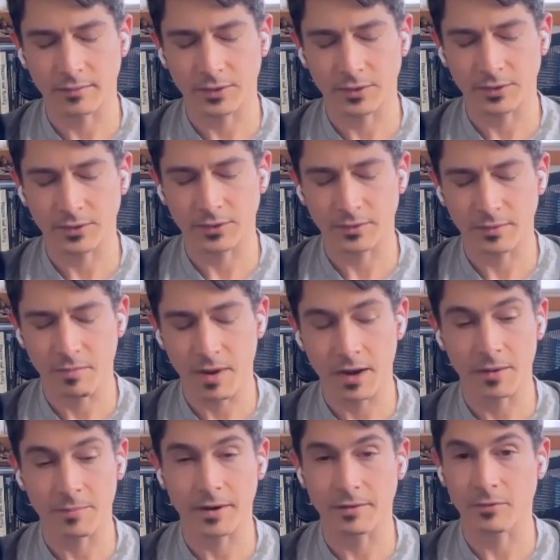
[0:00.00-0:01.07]
just made
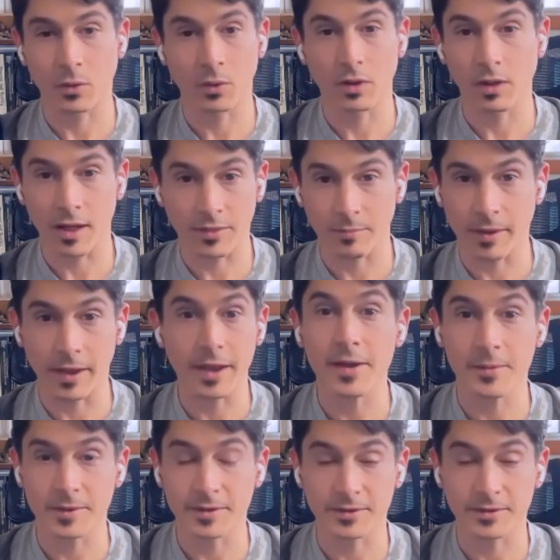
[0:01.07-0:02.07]
up out of whole cloth by him.